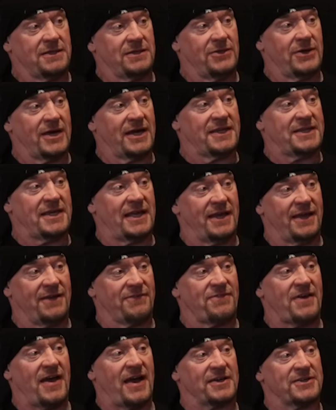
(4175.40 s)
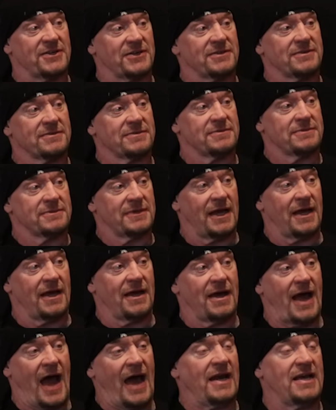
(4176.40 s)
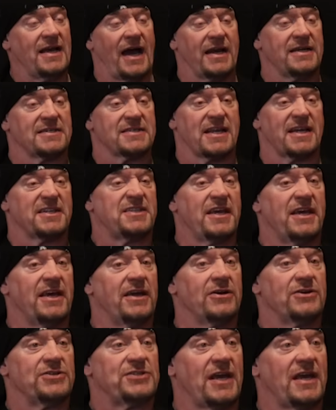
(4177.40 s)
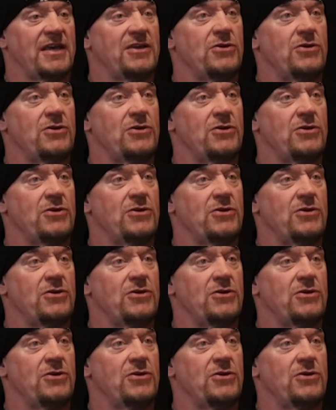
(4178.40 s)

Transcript: Yeah. You got that it factor. Yeah. I, I just like the energy.